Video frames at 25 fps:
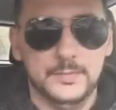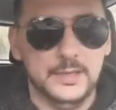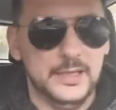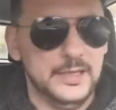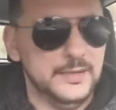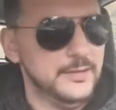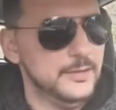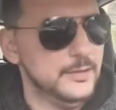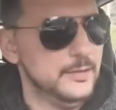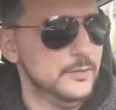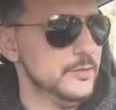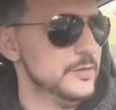I
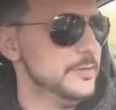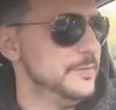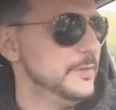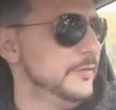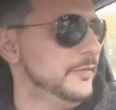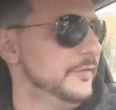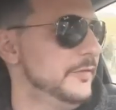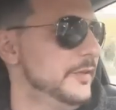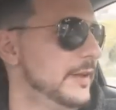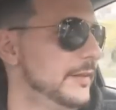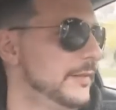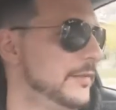think there was
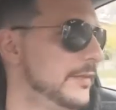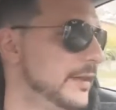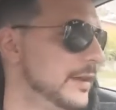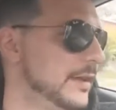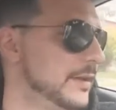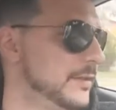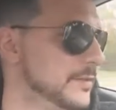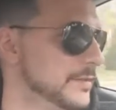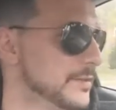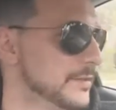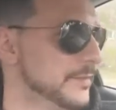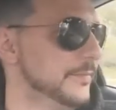about
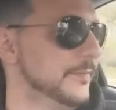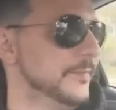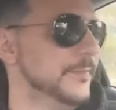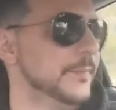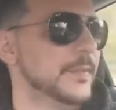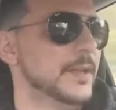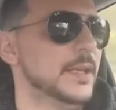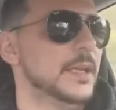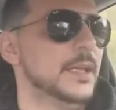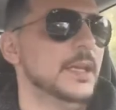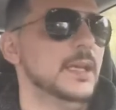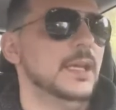5,000.
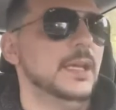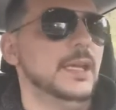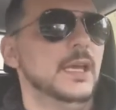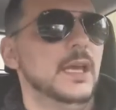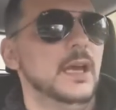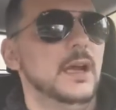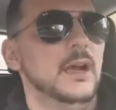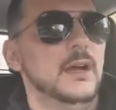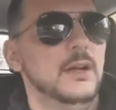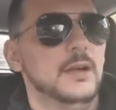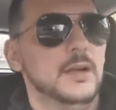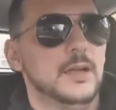
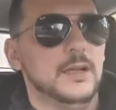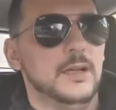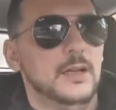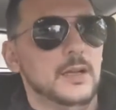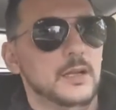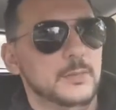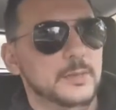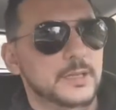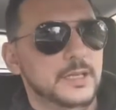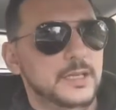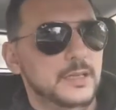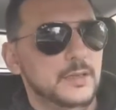Our
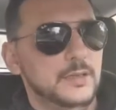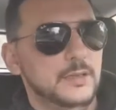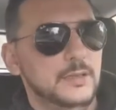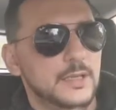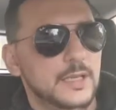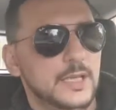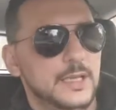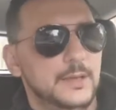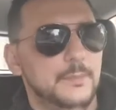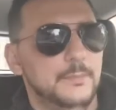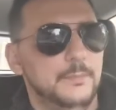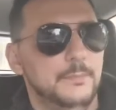economy could
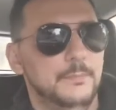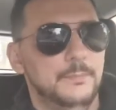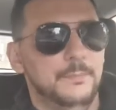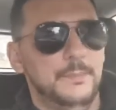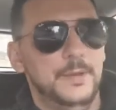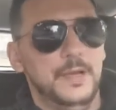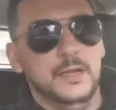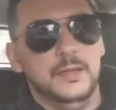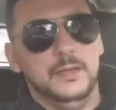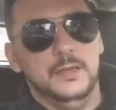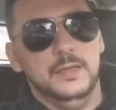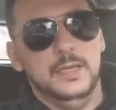
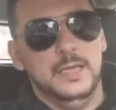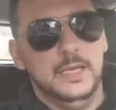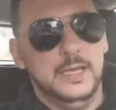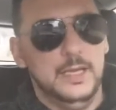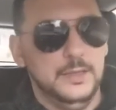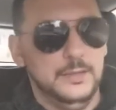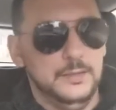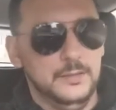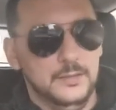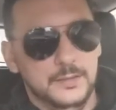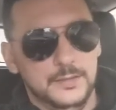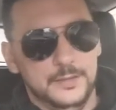barely
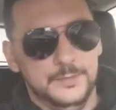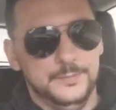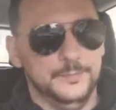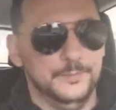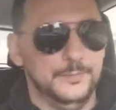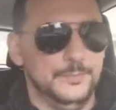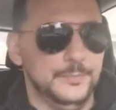handle it.